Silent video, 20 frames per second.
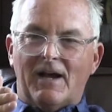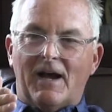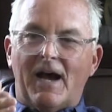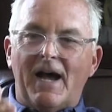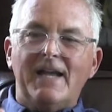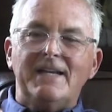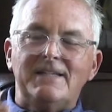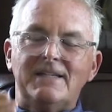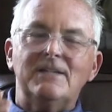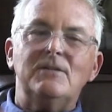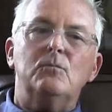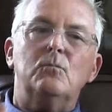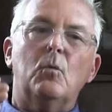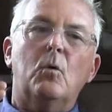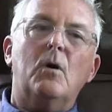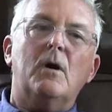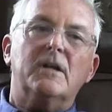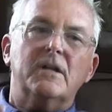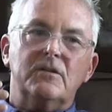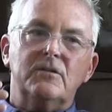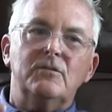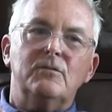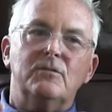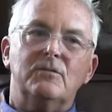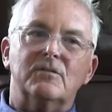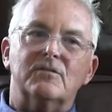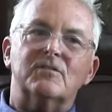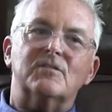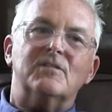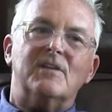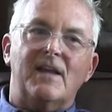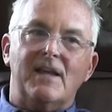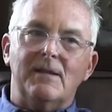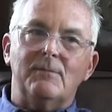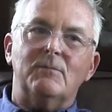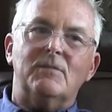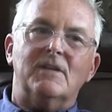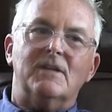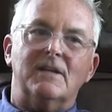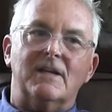I didn't want to do the
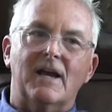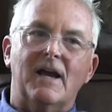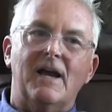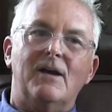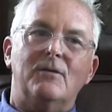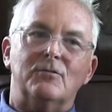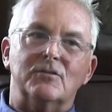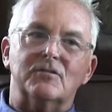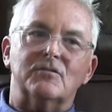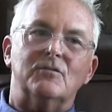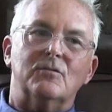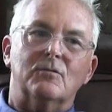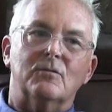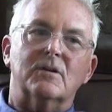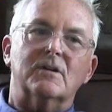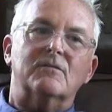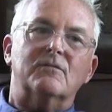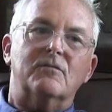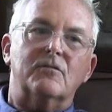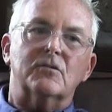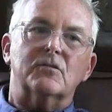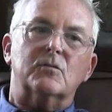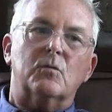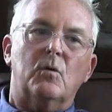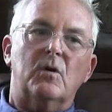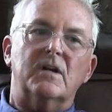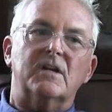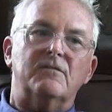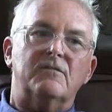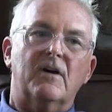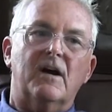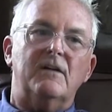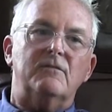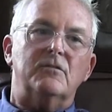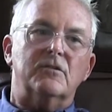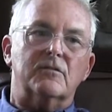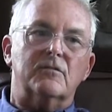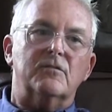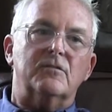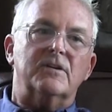same thing I was doing for 25
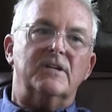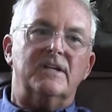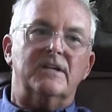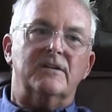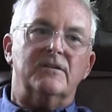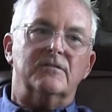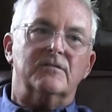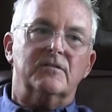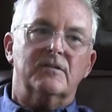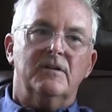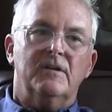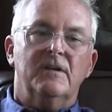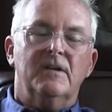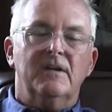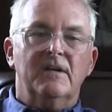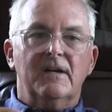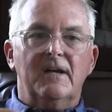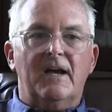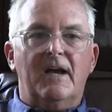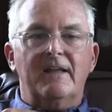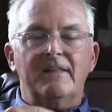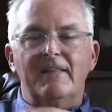or 30 years. Mm -hmm.